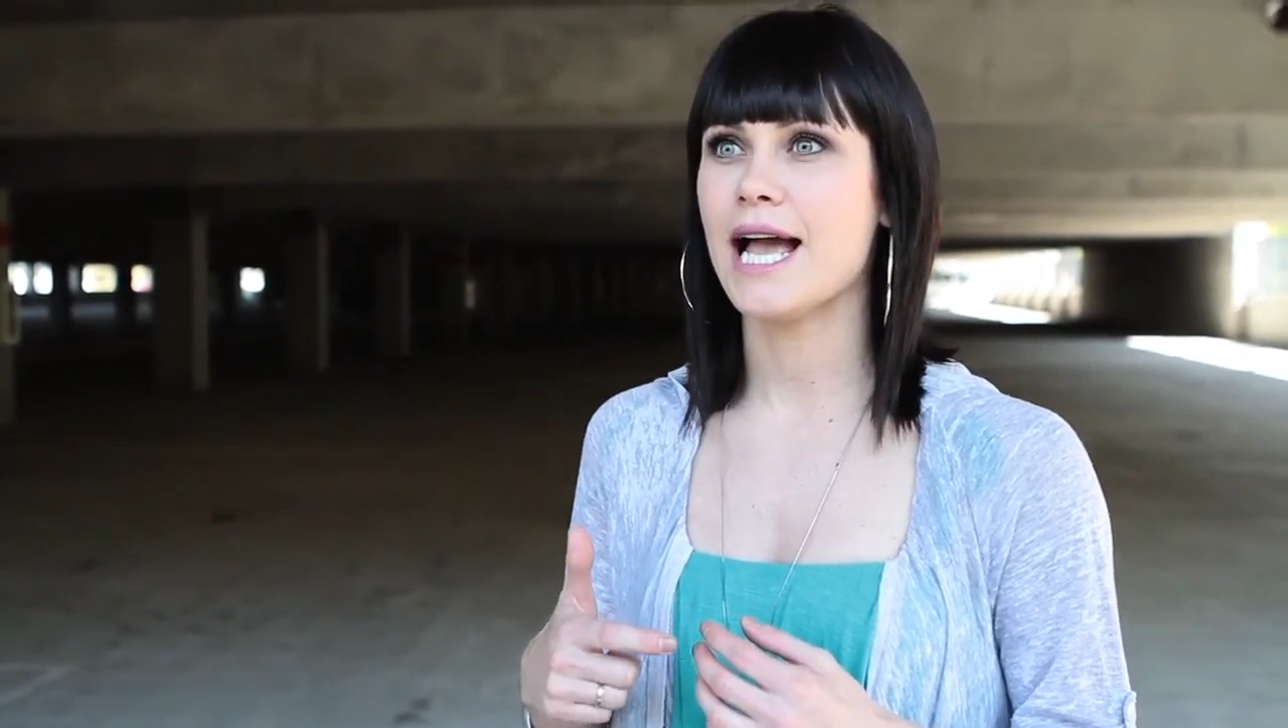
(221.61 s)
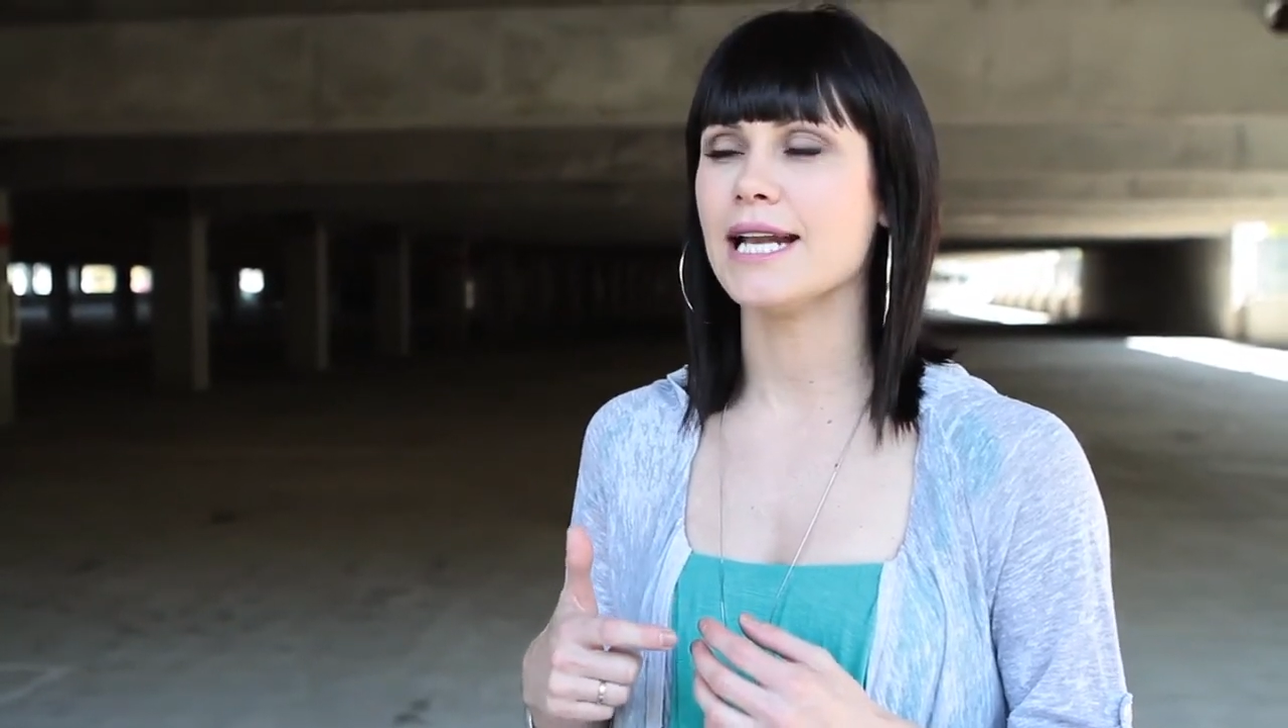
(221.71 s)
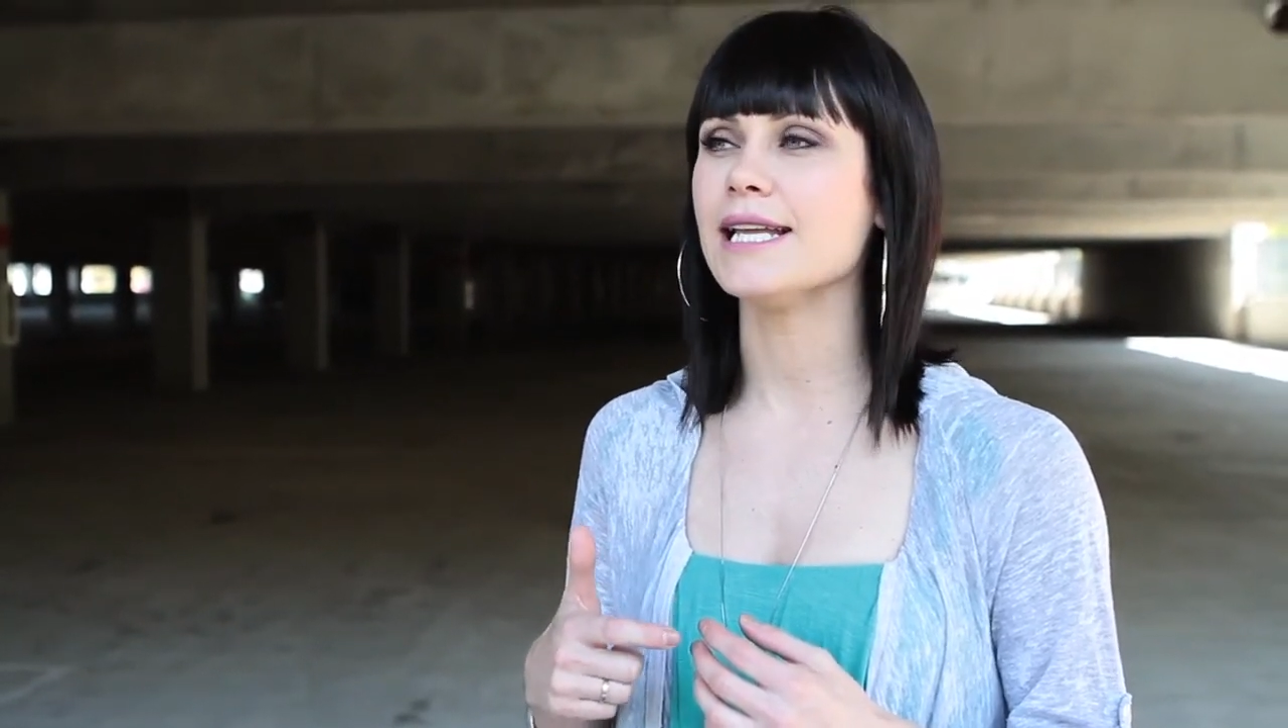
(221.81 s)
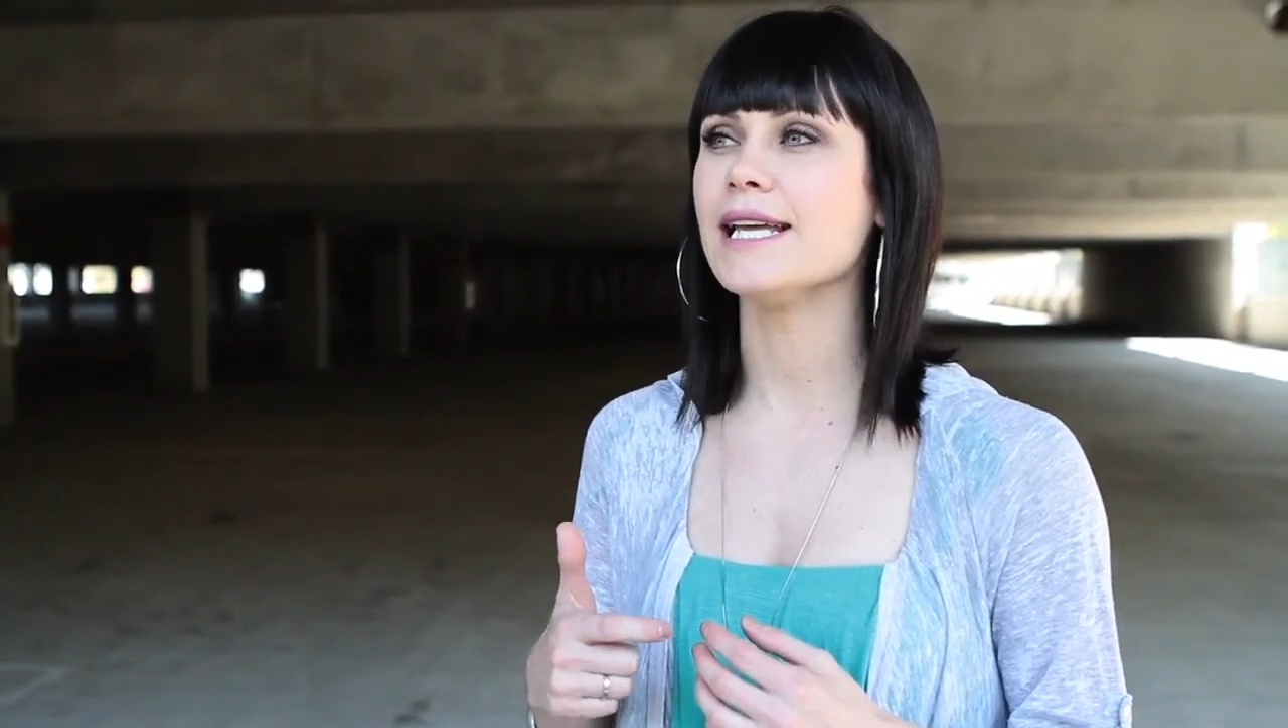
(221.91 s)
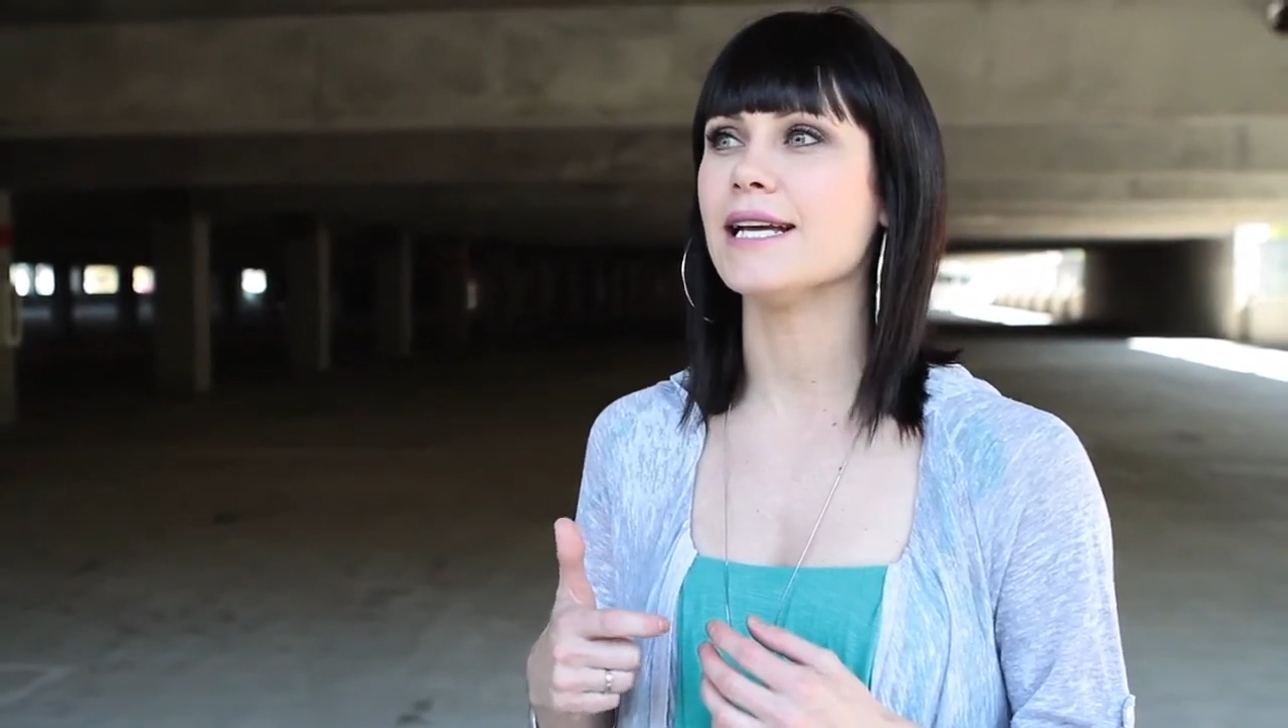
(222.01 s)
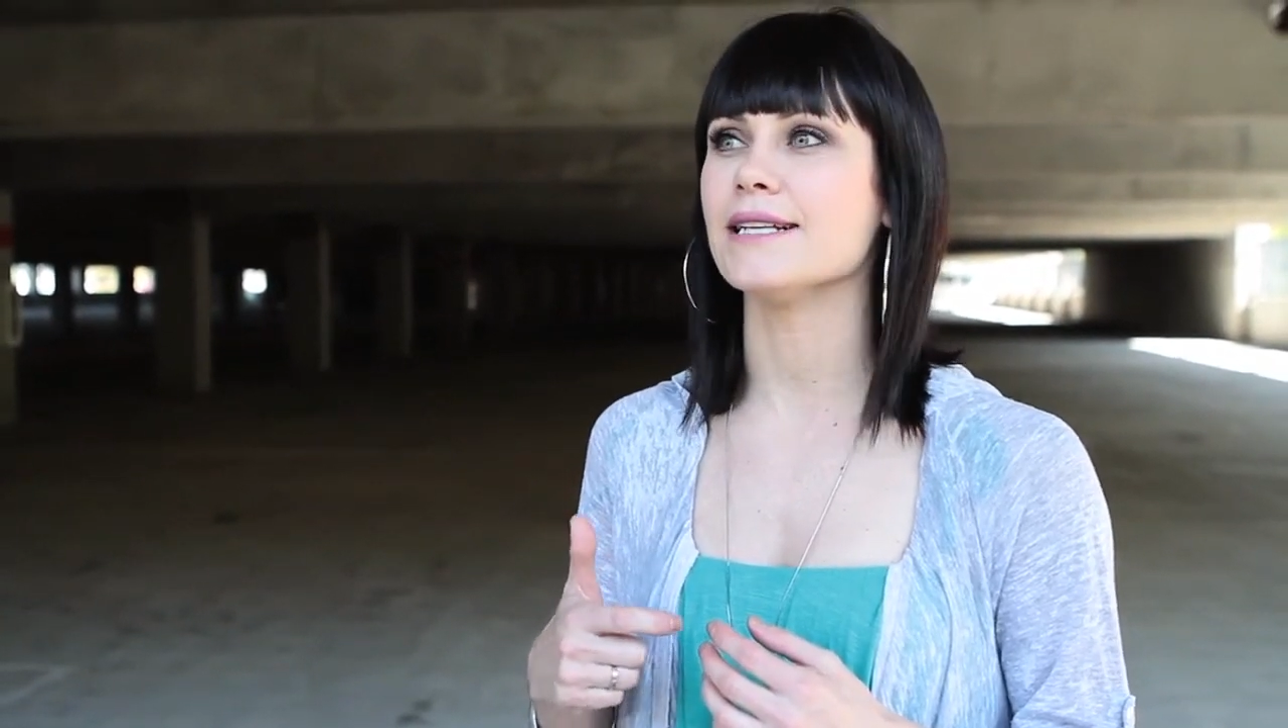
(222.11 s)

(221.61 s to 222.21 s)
and he